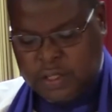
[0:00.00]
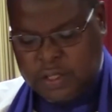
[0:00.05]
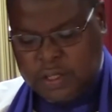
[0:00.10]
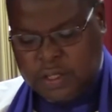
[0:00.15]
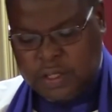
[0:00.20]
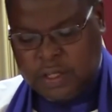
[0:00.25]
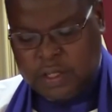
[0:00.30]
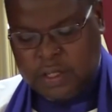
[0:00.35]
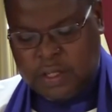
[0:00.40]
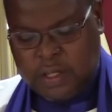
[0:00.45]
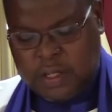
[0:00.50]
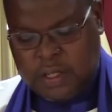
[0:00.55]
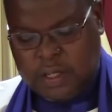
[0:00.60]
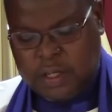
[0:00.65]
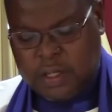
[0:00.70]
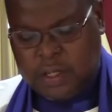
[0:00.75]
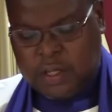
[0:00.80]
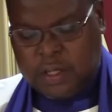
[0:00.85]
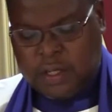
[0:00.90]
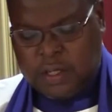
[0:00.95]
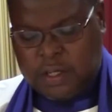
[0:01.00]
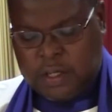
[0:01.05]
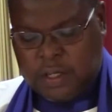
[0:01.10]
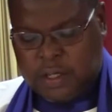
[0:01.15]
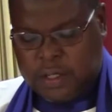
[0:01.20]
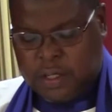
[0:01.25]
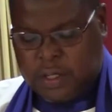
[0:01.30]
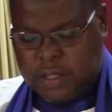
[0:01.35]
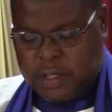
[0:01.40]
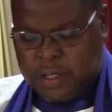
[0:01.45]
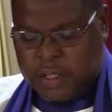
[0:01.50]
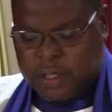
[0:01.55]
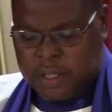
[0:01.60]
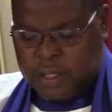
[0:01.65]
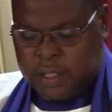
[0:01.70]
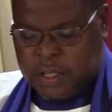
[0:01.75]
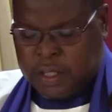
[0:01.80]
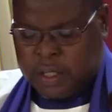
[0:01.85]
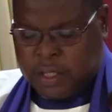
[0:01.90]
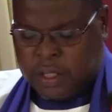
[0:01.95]

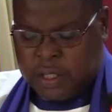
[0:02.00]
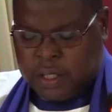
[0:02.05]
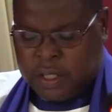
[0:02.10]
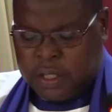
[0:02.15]
[no speech]